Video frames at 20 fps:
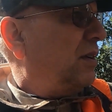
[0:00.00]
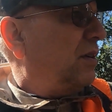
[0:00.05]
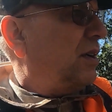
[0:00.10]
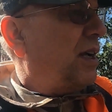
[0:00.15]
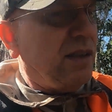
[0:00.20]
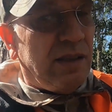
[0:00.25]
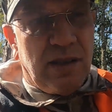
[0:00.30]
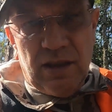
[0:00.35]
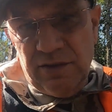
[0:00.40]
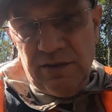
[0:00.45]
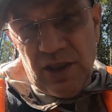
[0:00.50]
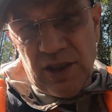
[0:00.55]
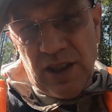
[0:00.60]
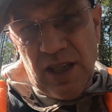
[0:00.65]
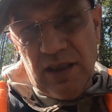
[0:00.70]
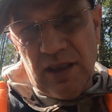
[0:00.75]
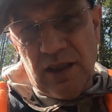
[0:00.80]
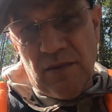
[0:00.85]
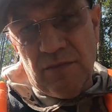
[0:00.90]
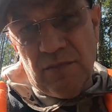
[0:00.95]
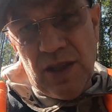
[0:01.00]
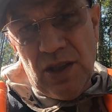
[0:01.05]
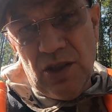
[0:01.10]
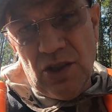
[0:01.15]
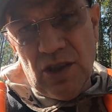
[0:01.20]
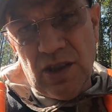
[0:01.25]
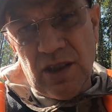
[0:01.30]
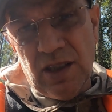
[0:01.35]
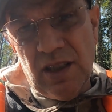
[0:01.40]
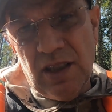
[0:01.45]
I love to get to
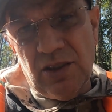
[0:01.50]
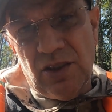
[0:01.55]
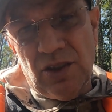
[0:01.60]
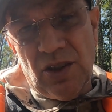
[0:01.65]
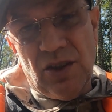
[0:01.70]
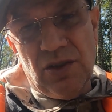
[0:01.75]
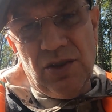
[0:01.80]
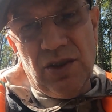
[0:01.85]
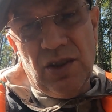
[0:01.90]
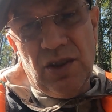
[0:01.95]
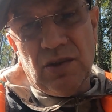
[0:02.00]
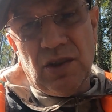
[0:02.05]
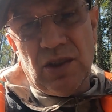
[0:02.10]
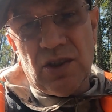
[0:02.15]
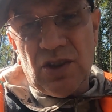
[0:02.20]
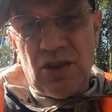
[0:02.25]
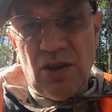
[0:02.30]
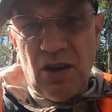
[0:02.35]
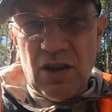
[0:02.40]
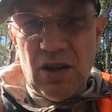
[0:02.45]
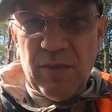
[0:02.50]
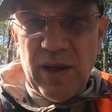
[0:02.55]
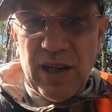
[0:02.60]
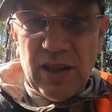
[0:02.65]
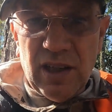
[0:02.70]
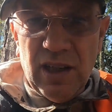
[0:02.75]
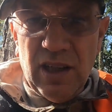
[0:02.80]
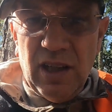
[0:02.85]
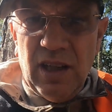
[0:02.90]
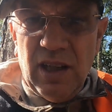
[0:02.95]
meet you and get to know you, and let's talk
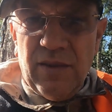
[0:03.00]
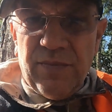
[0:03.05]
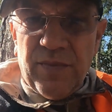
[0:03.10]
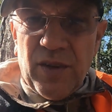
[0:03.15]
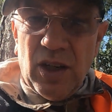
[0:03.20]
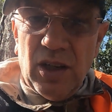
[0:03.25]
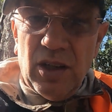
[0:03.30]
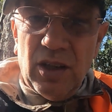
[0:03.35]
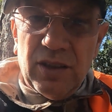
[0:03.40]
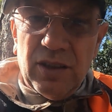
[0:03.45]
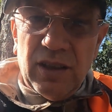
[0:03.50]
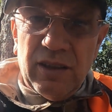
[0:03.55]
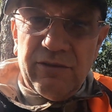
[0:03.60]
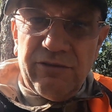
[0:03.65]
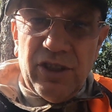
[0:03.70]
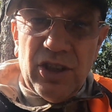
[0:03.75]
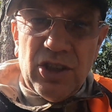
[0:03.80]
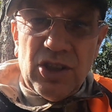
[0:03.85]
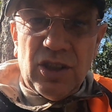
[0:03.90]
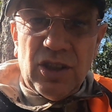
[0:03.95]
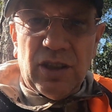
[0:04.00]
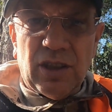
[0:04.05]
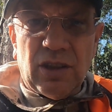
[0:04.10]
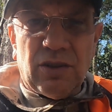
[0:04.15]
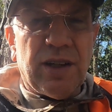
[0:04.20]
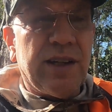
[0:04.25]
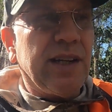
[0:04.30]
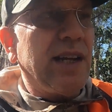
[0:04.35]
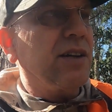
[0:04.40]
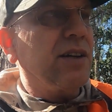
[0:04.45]
about hunting and fishing and the
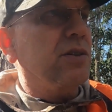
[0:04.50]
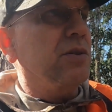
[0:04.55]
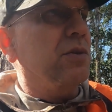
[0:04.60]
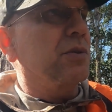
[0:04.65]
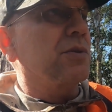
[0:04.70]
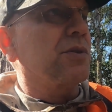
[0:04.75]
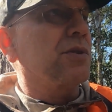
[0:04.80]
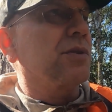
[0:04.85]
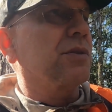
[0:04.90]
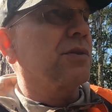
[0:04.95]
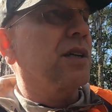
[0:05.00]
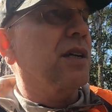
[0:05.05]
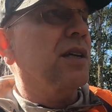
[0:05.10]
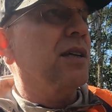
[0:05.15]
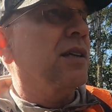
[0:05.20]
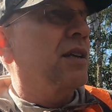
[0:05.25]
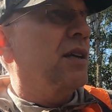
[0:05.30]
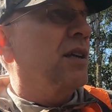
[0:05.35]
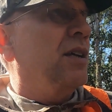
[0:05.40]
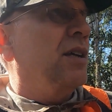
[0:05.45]
great outdoors, okay?